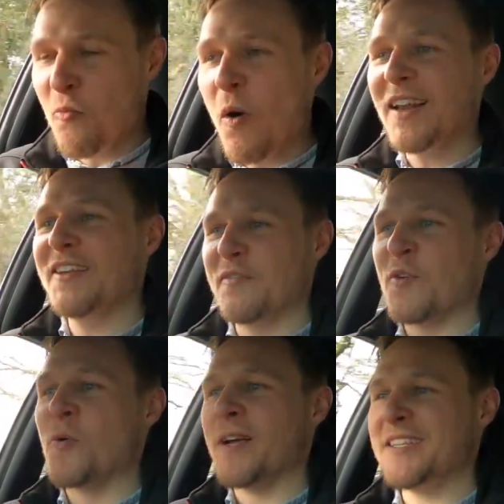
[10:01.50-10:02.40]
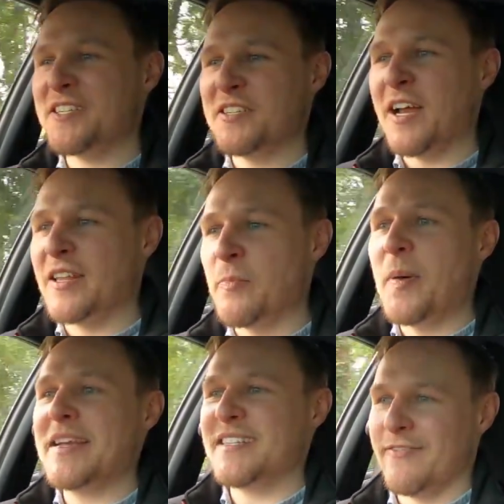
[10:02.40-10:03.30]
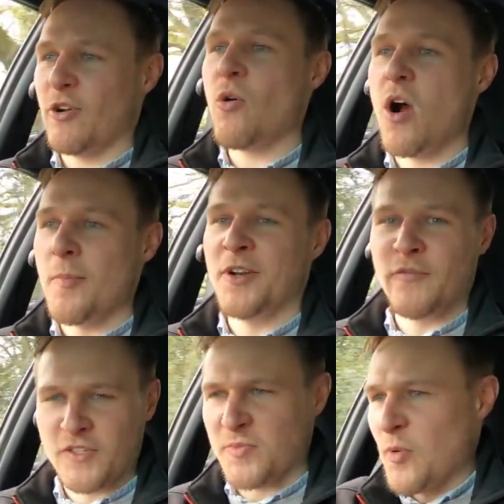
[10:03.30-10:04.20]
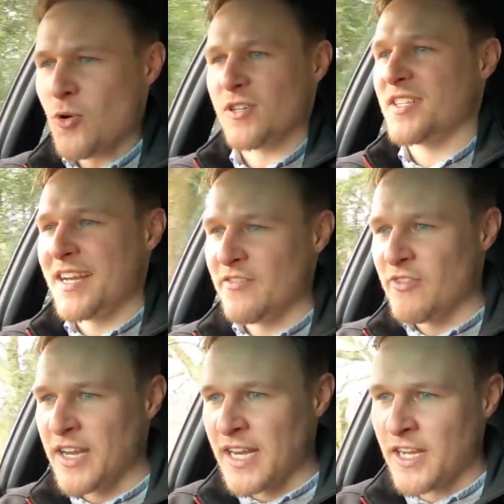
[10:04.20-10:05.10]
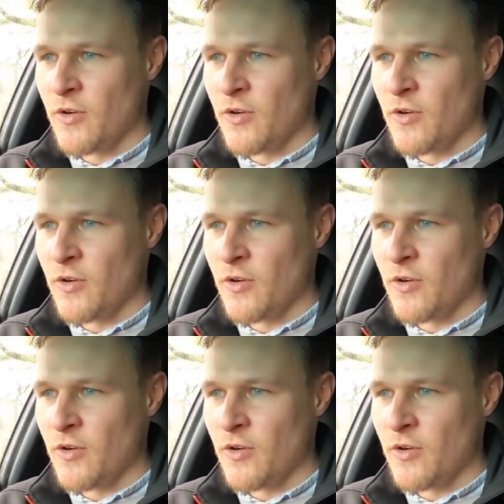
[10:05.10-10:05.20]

Wonderful. It's just like the basic requirement of a sports seat, really.